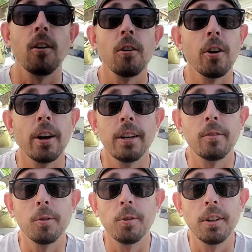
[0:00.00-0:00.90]
Alright
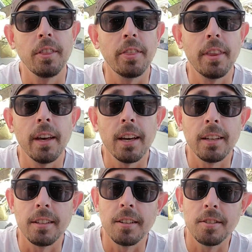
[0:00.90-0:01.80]
everyone,
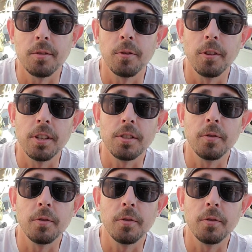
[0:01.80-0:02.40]
that does it for this